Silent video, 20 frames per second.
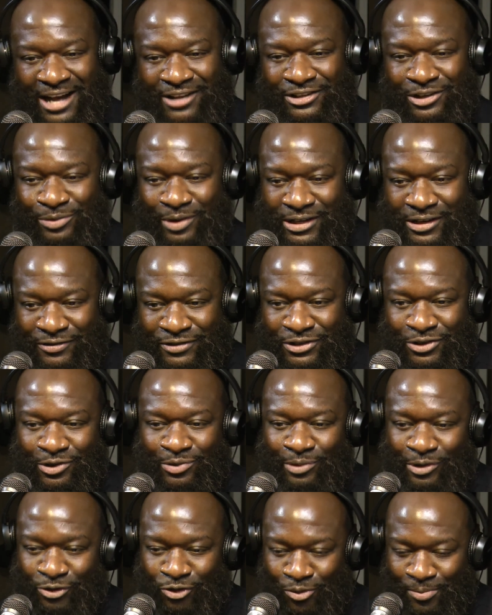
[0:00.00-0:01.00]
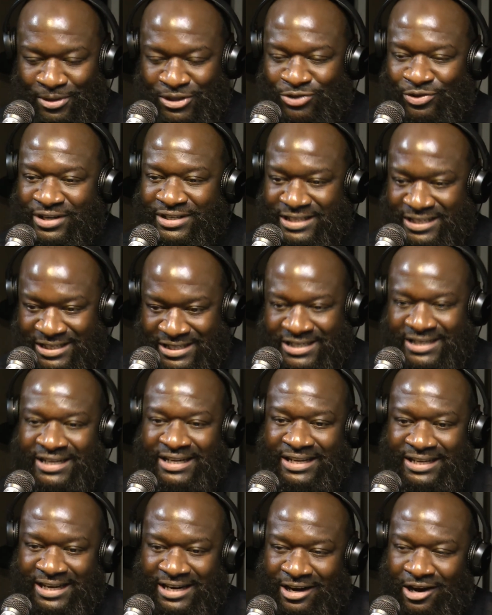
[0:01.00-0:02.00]
Director of Student Recruitment, Tracy
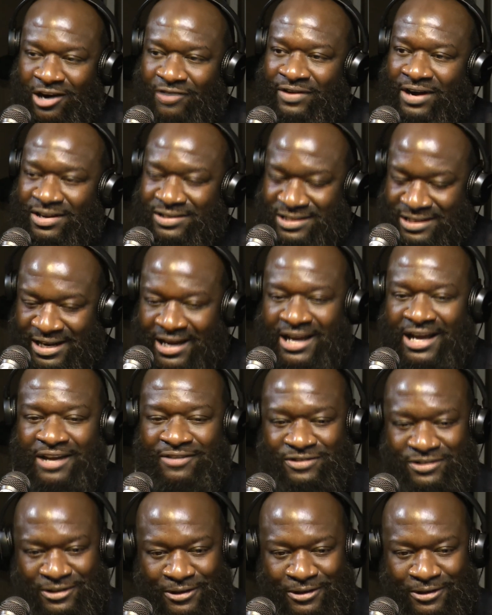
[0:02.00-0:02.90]
Steen, and all of our staff. So,